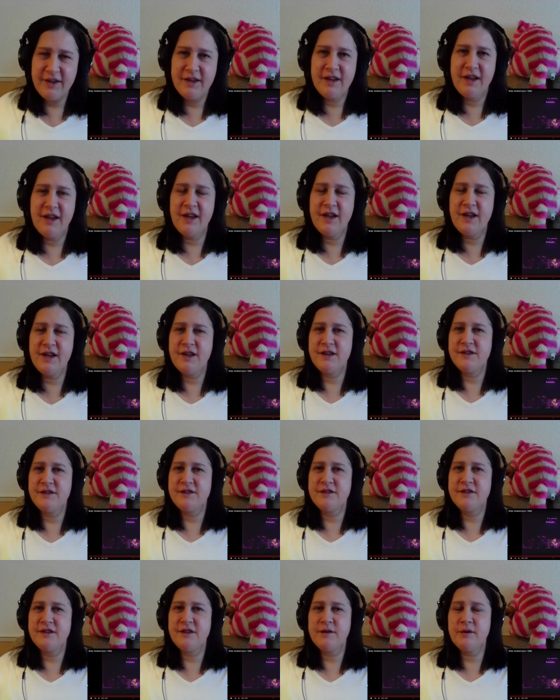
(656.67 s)
and
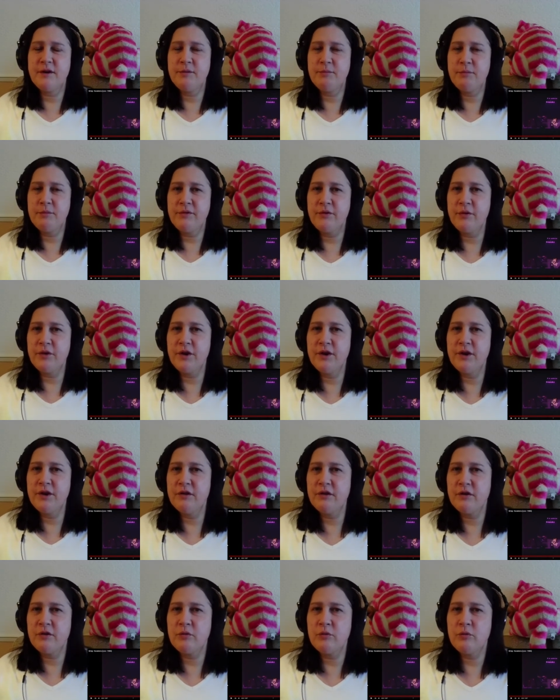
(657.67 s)
uh, and before you know
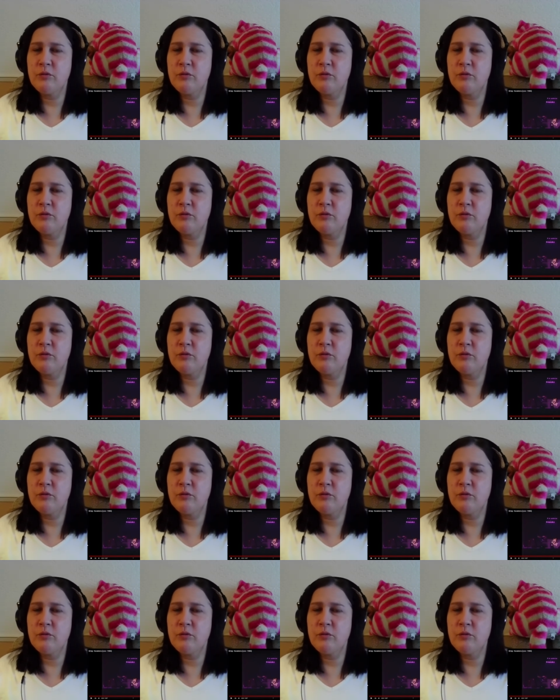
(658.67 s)
it,